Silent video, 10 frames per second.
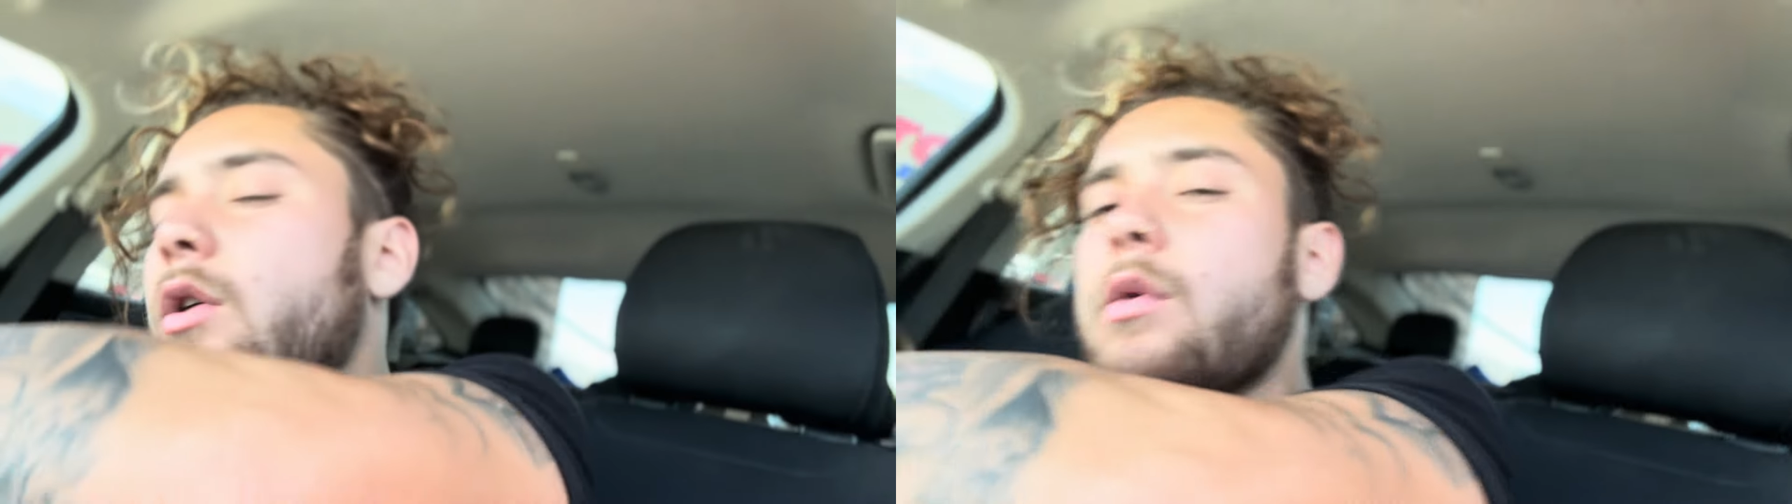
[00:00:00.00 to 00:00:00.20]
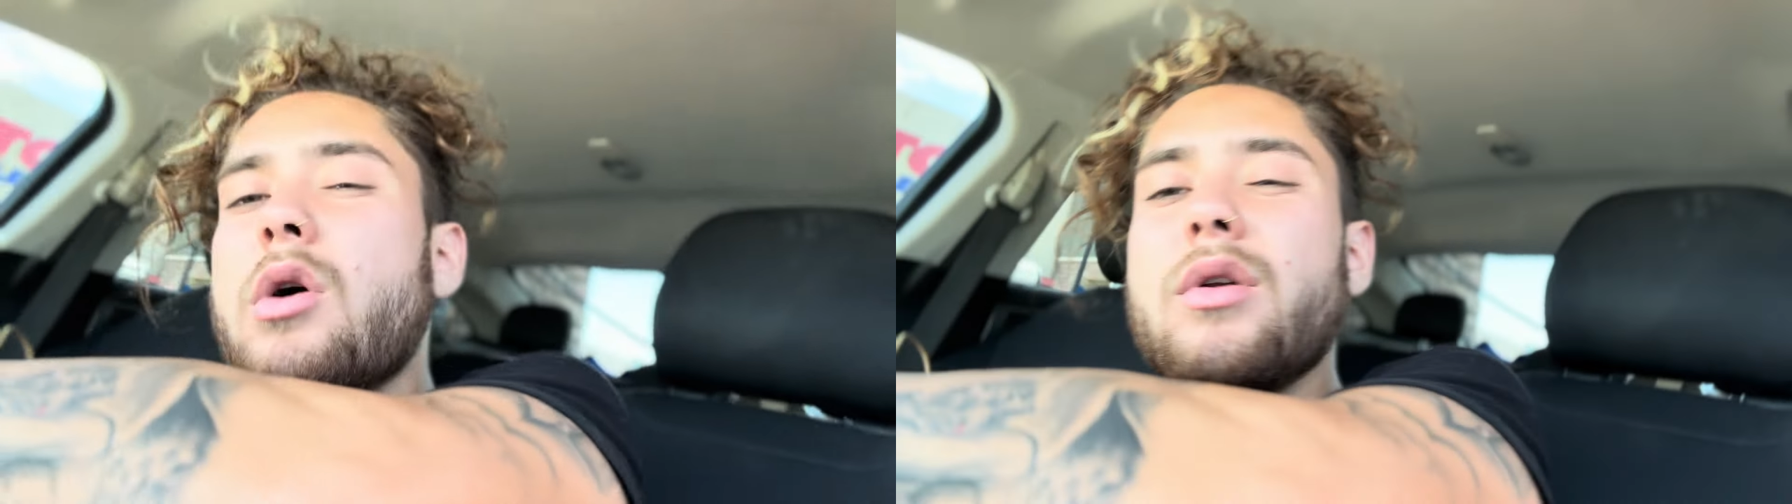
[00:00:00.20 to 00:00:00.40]

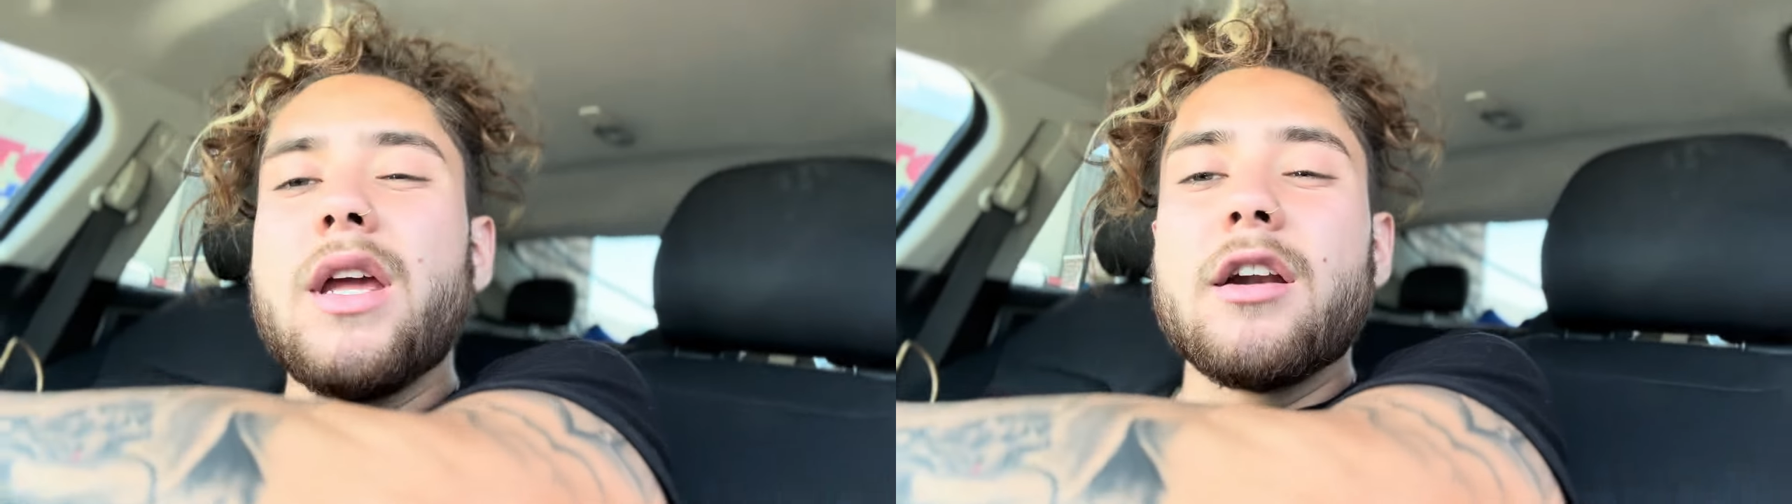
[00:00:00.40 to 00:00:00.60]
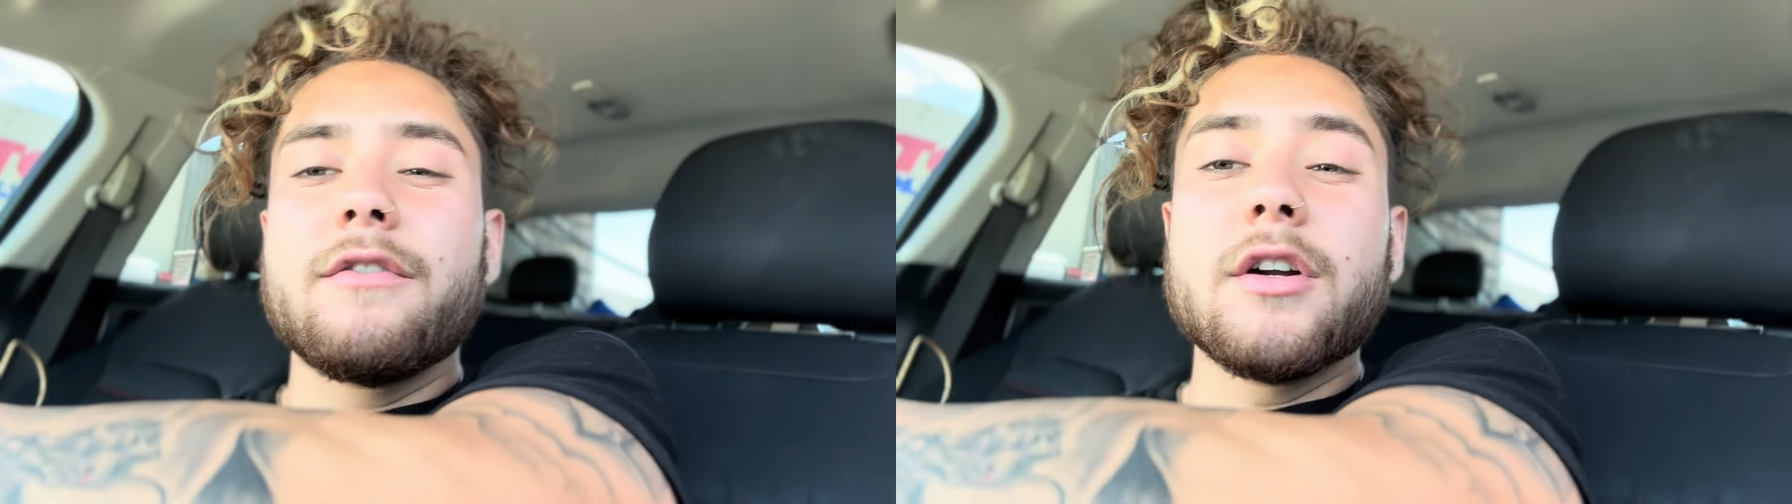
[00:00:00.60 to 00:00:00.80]
I won't
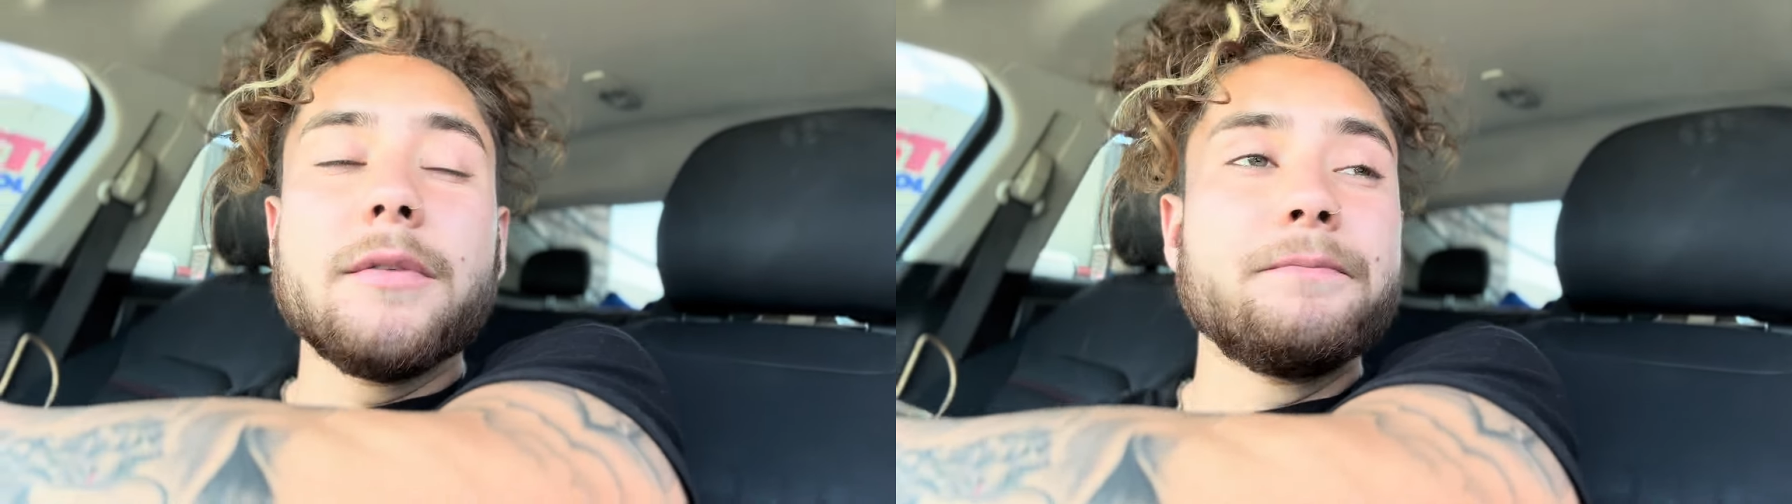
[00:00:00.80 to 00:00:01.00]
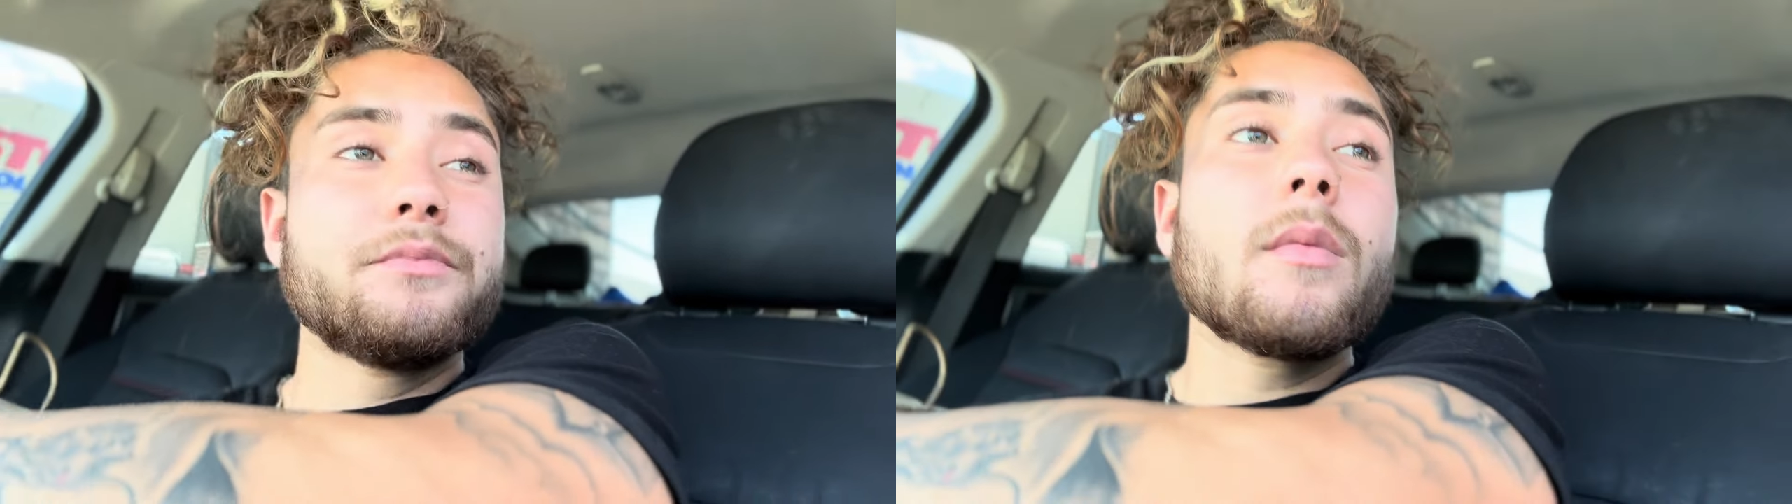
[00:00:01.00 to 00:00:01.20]
need her for
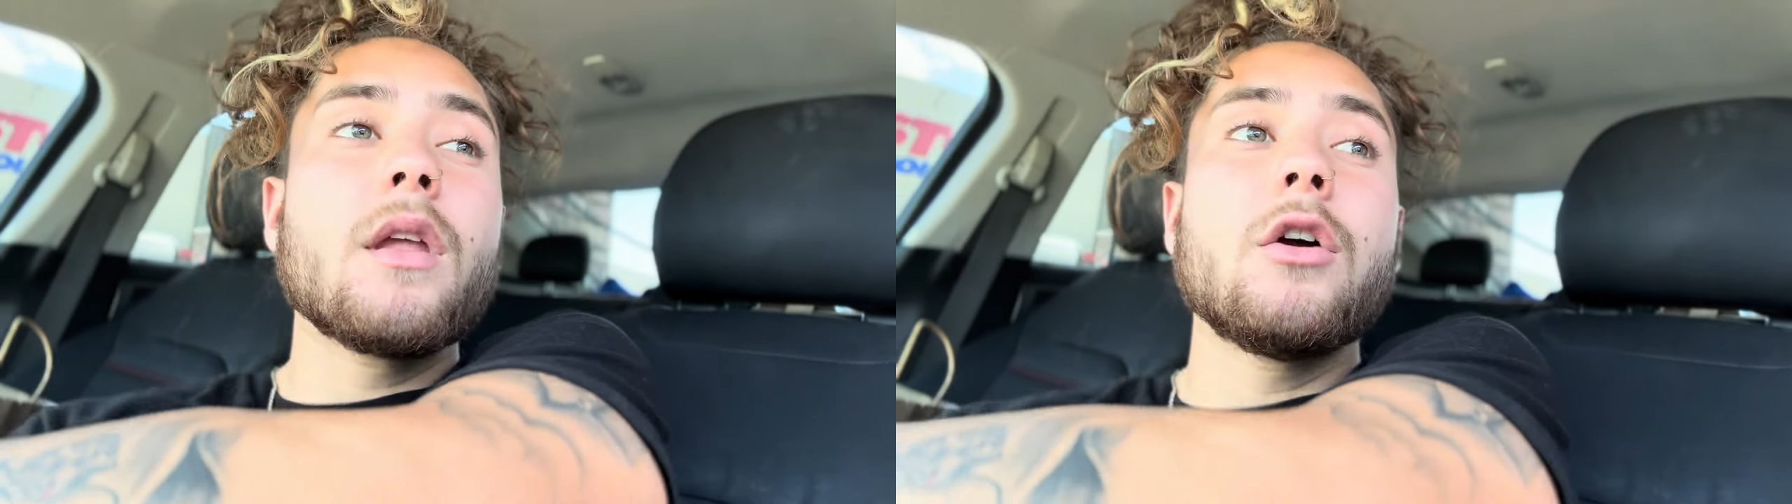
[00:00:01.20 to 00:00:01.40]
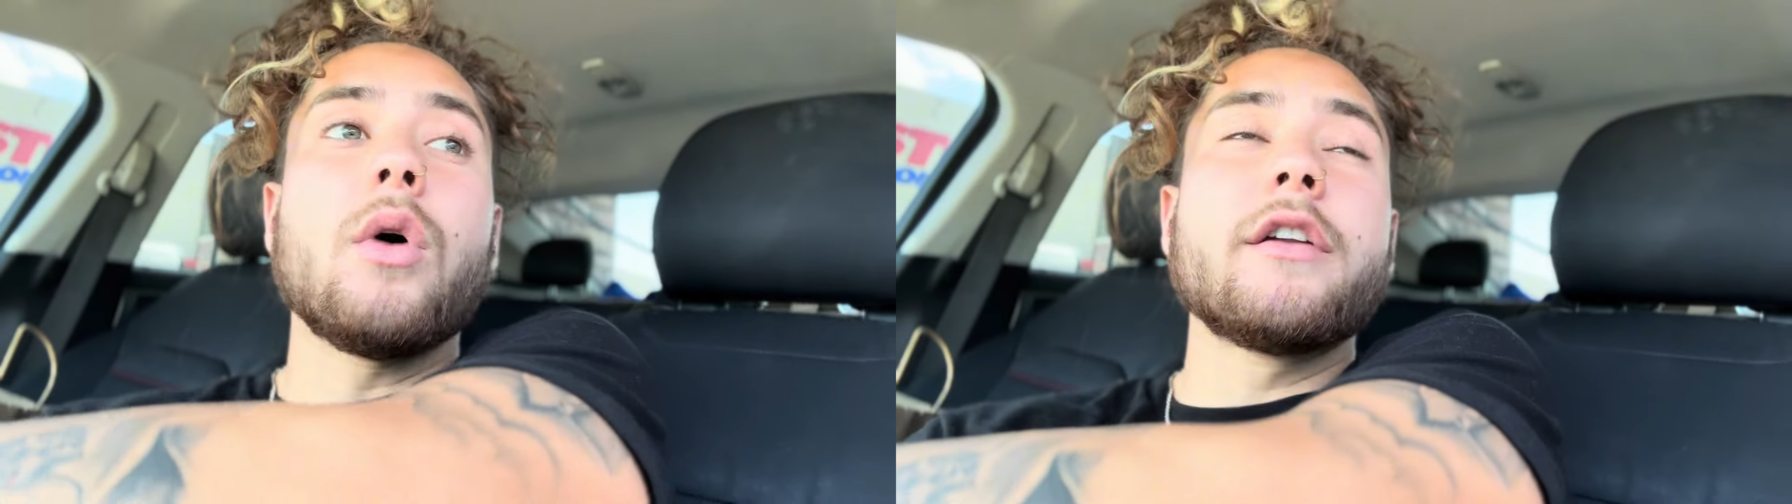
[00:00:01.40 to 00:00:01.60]

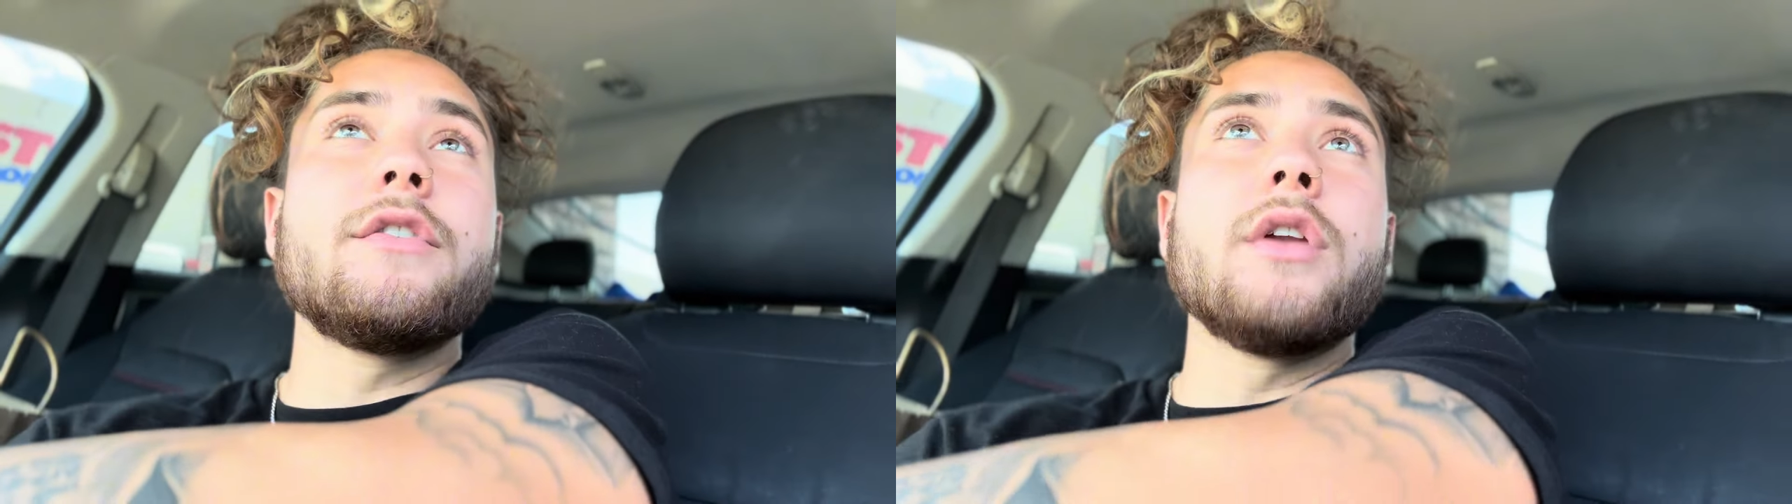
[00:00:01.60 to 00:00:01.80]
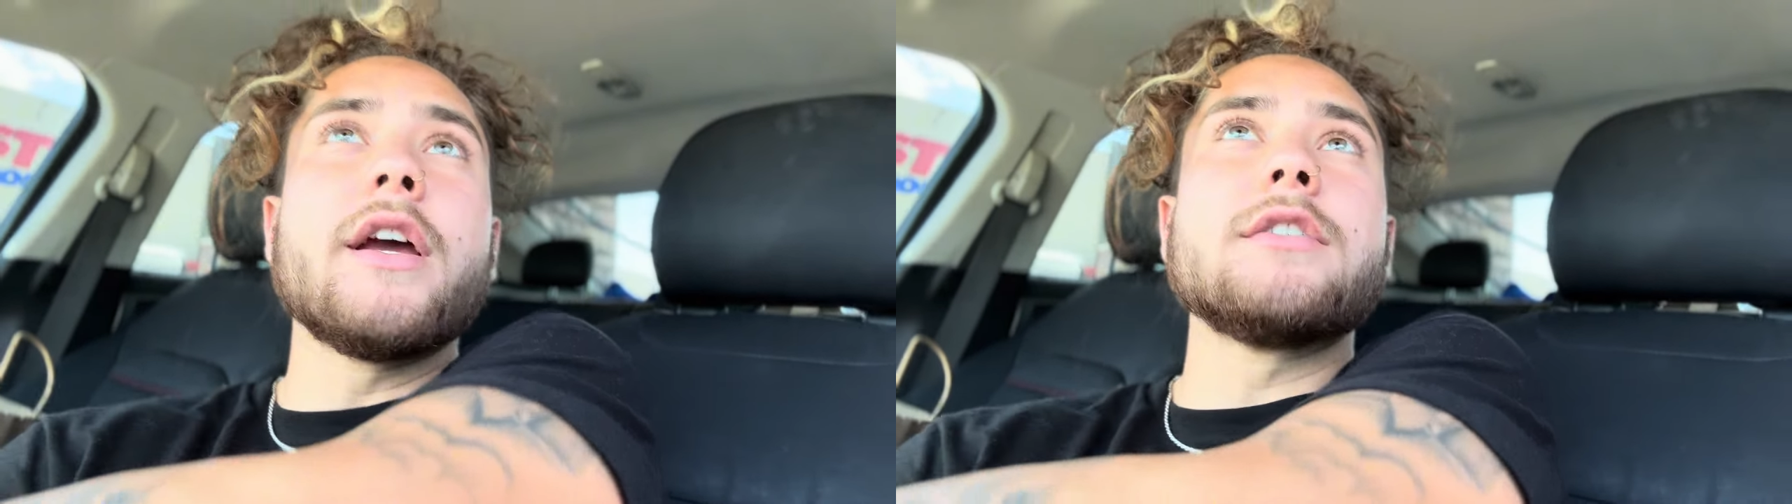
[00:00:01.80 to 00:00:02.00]
quite a few
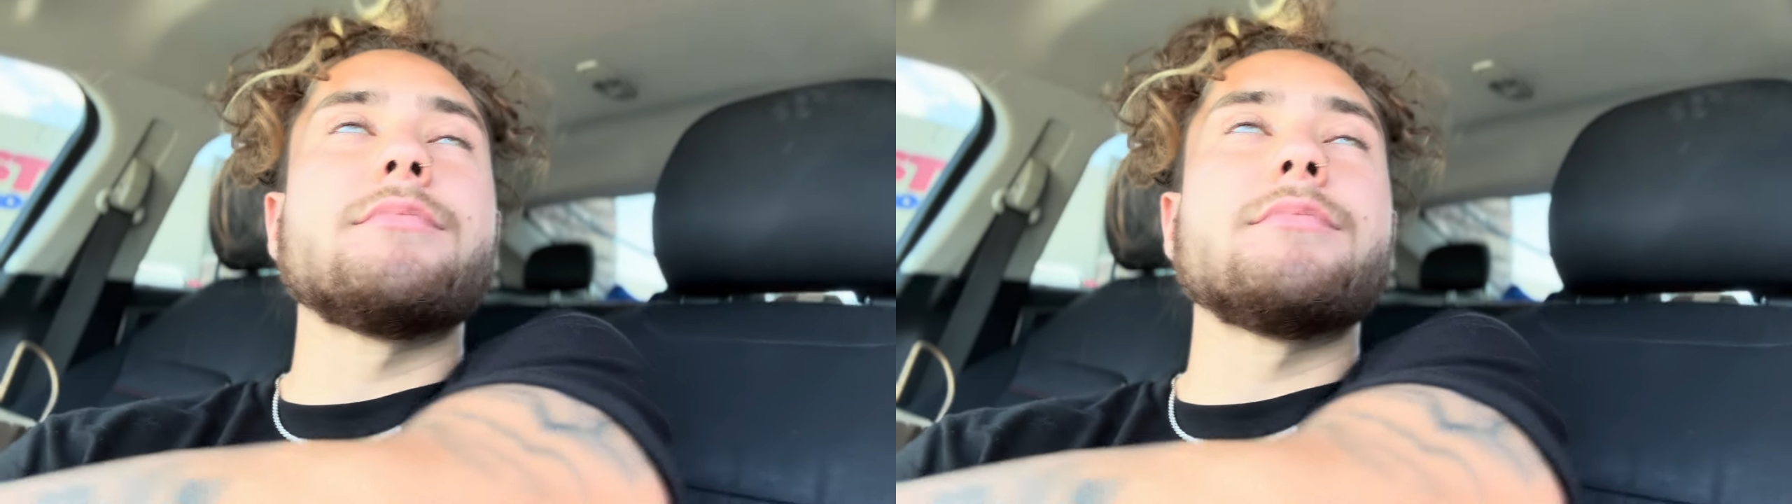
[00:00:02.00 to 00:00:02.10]
days,